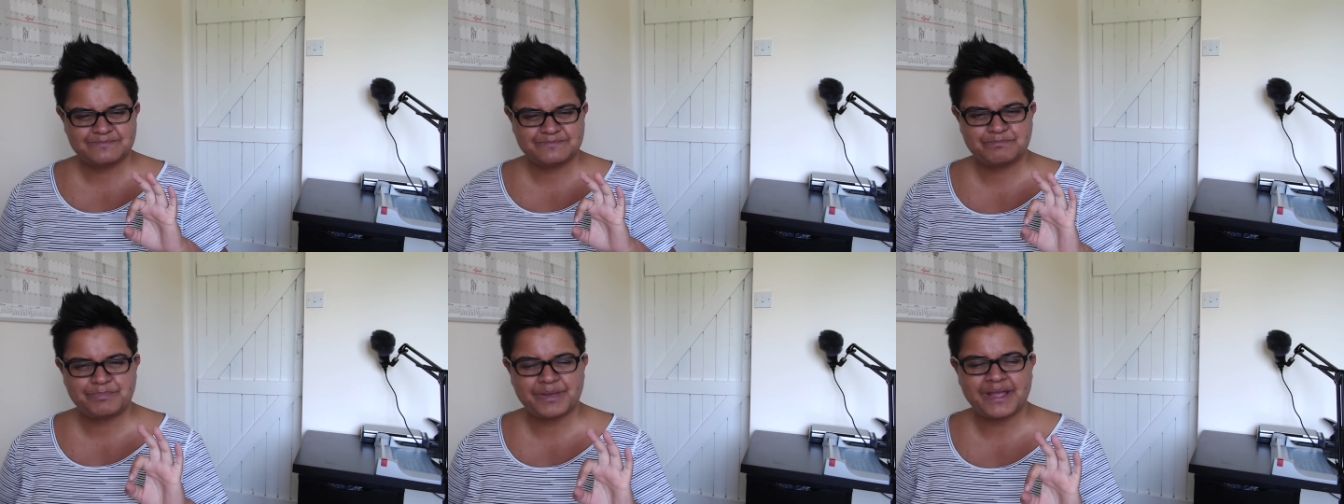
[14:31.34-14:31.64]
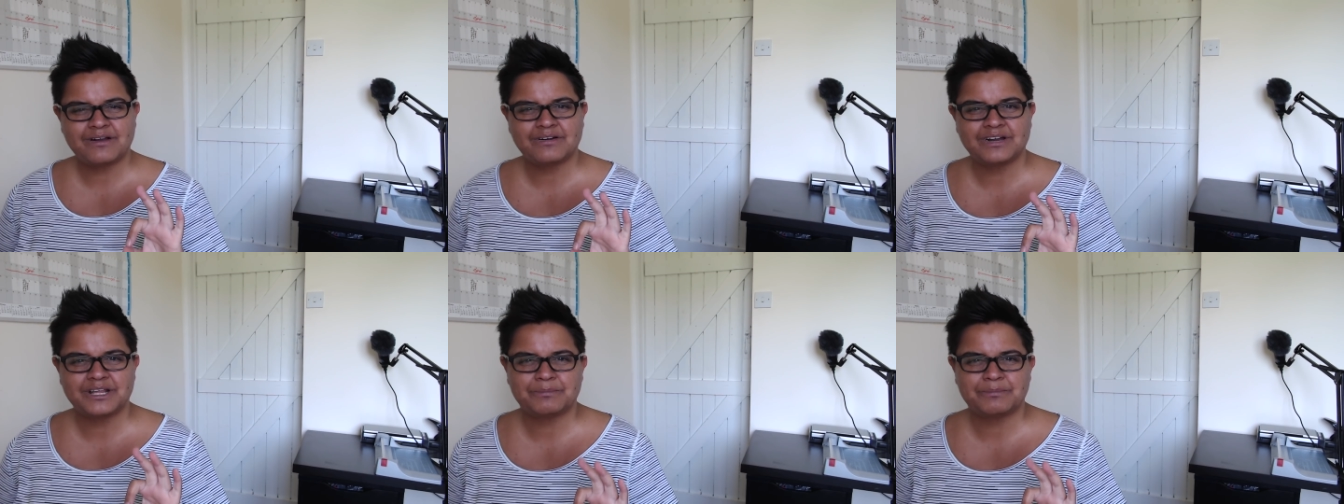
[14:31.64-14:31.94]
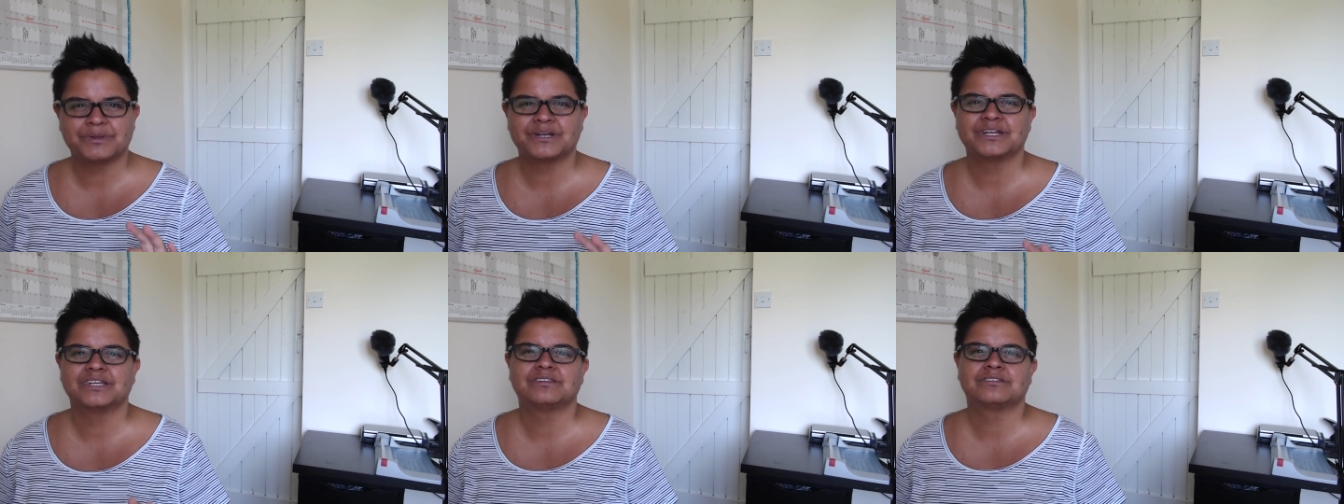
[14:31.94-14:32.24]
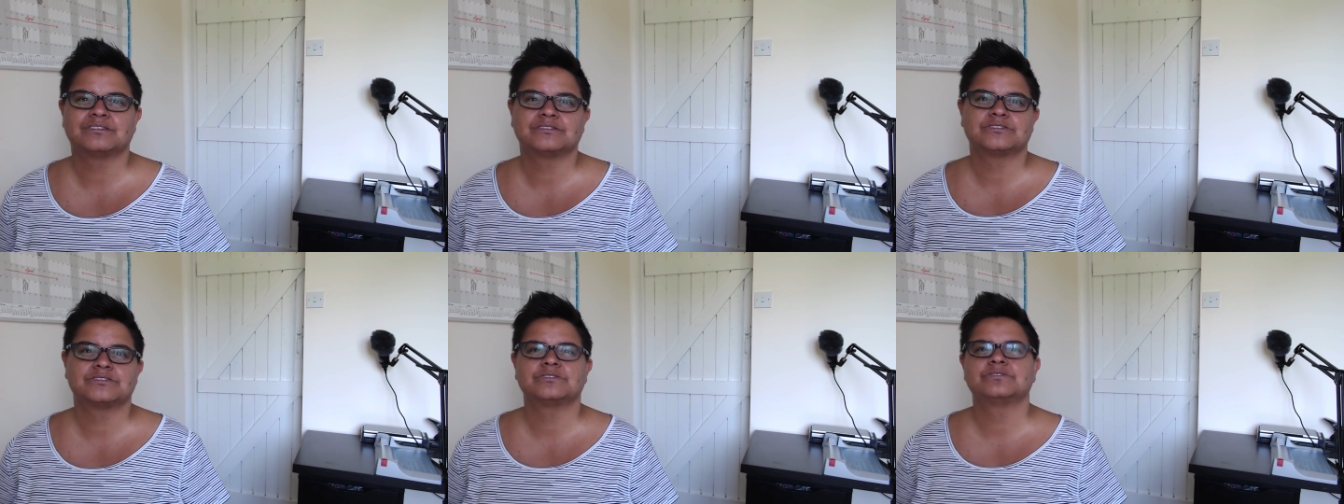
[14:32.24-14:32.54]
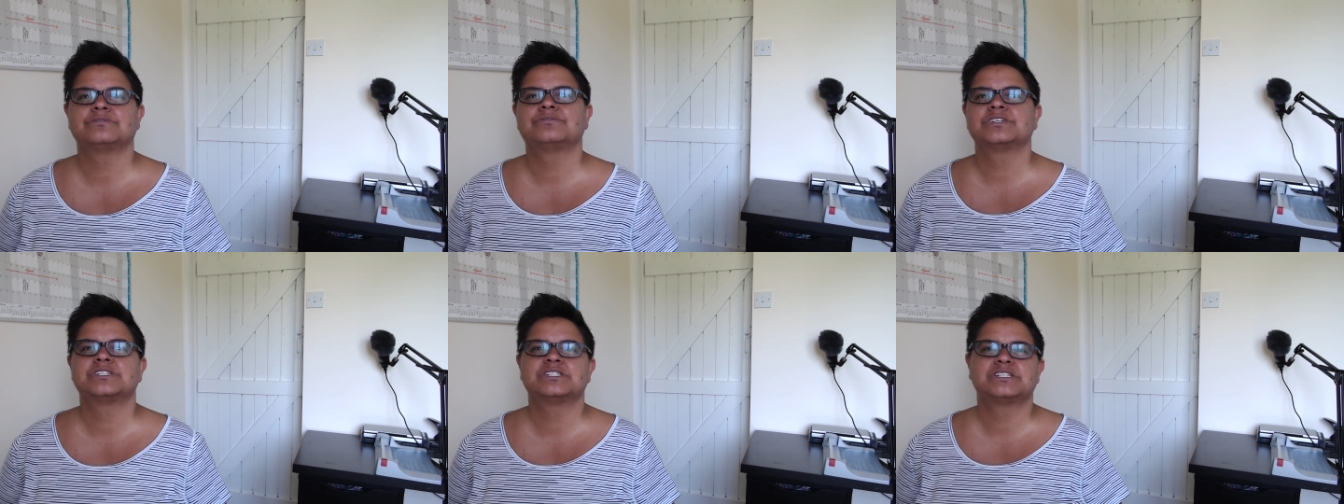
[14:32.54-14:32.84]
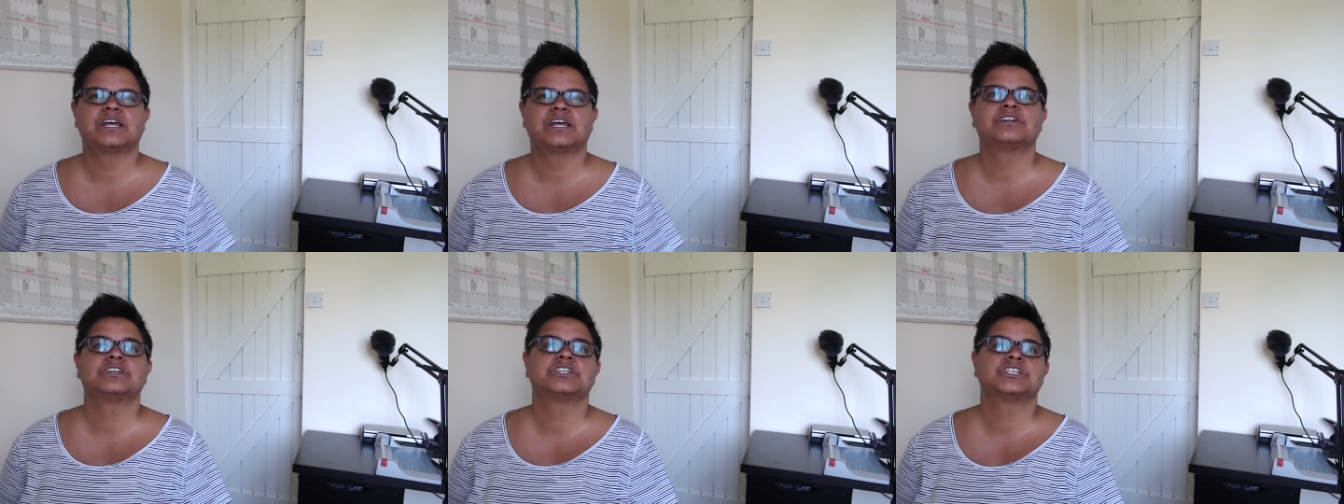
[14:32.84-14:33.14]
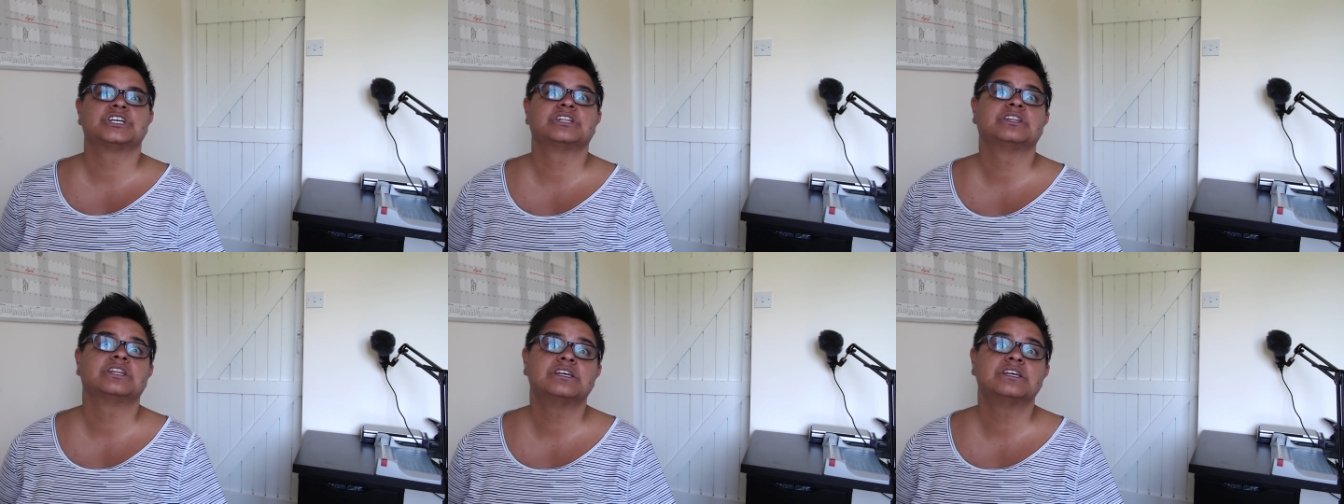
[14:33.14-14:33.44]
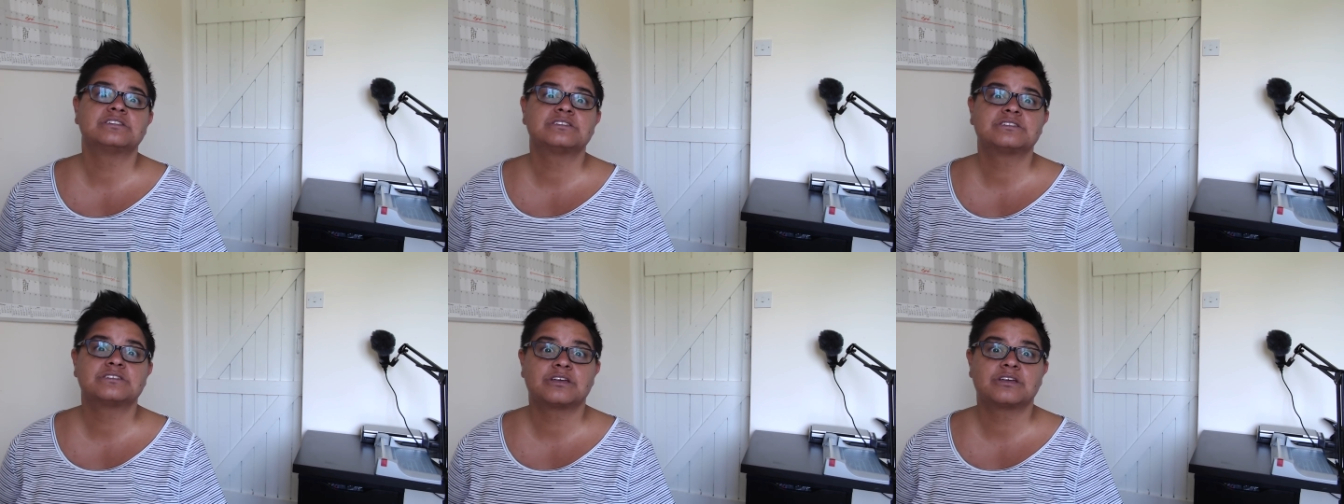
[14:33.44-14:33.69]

barely beneath the surface tension that's